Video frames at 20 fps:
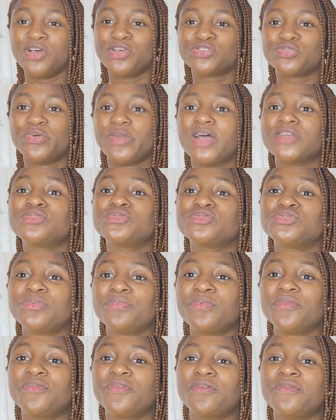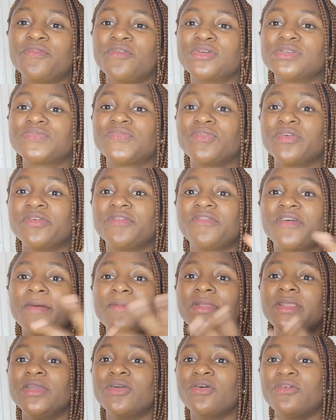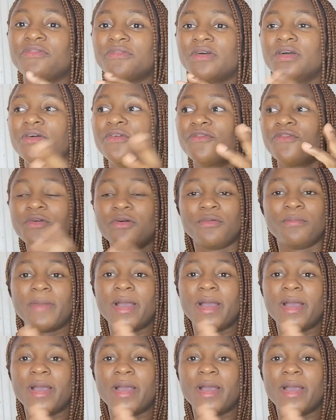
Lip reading: So we have to show proof of funds for for